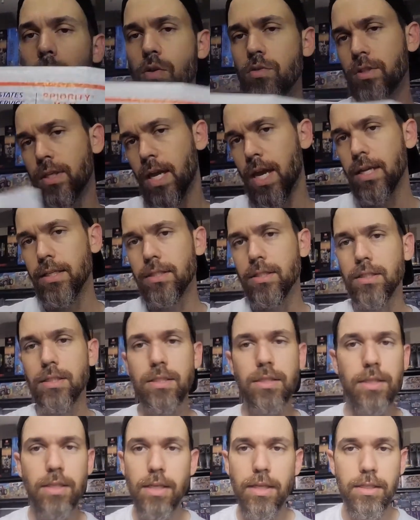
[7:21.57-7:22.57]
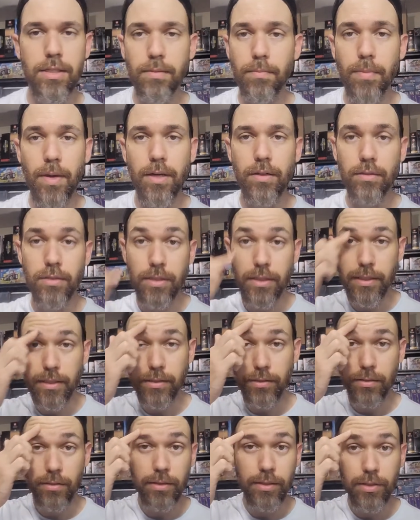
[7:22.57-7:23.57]
in most cases, it's a better
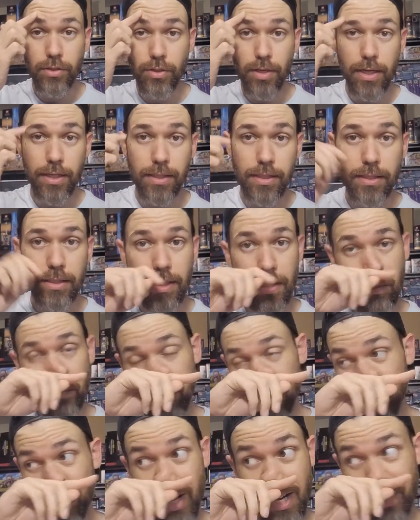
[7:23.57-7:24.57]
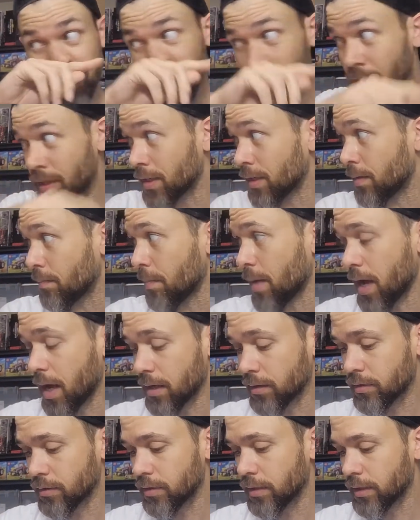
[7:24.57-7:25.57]
deal than trying to, trying to put it in a
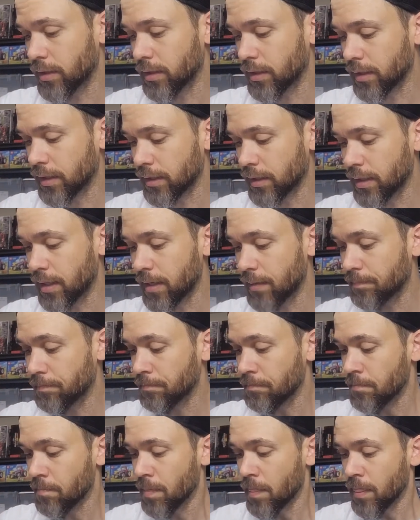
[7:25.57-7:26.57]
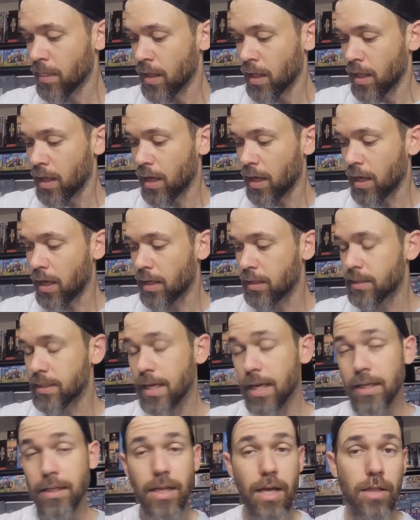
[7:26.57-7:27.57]
box or anything like that. Uh, it's
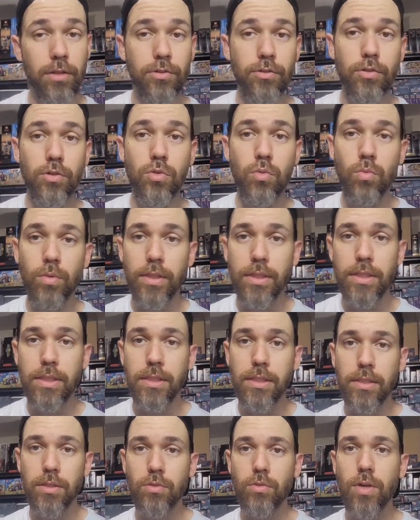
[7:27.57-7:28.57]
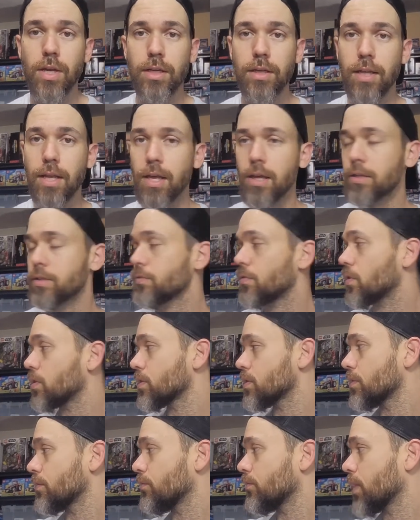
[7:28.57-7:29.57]
$8.20 right now as far
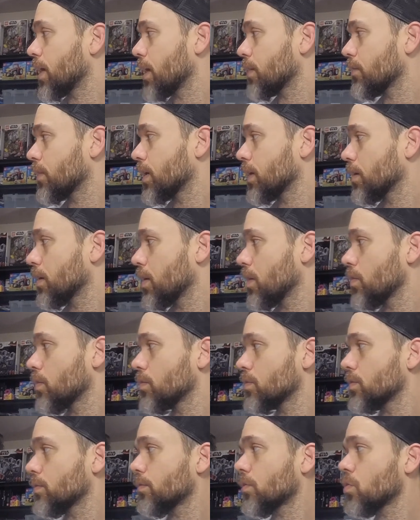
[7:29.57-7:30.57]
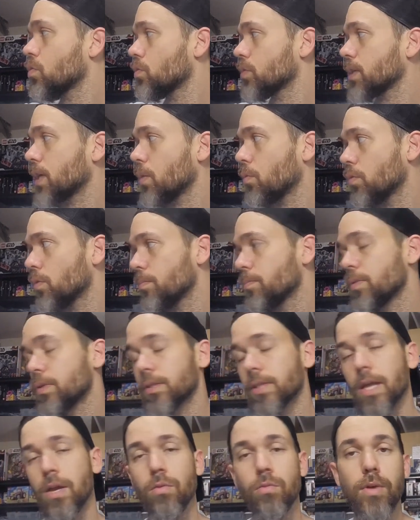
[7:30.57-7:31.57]
as the flat rate goes. And of course, I will
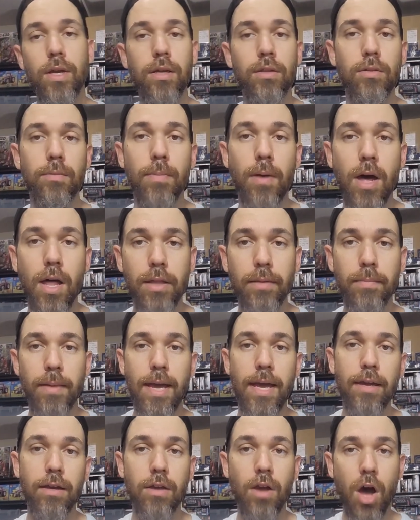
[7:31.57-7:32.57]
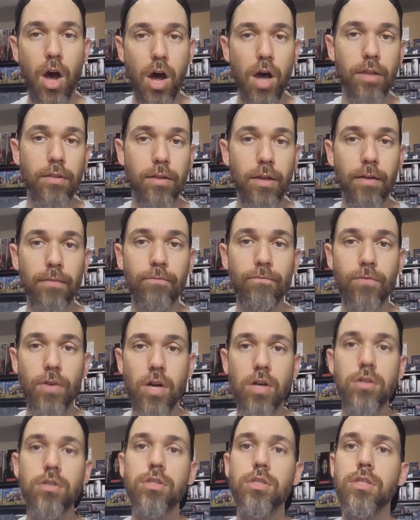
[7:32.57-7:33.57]
put that regular poly bag on there
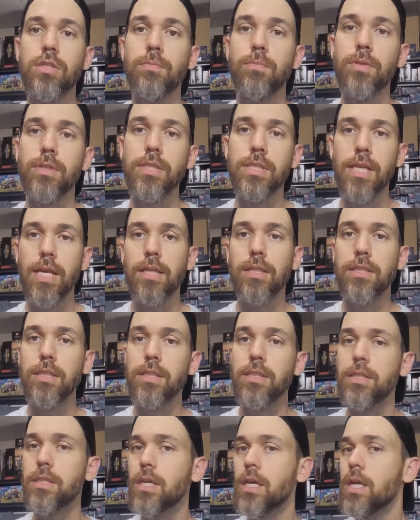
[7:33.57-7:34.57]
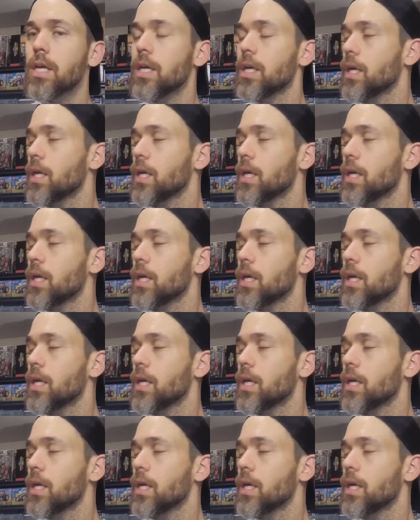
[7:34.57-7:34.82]
first to protect it,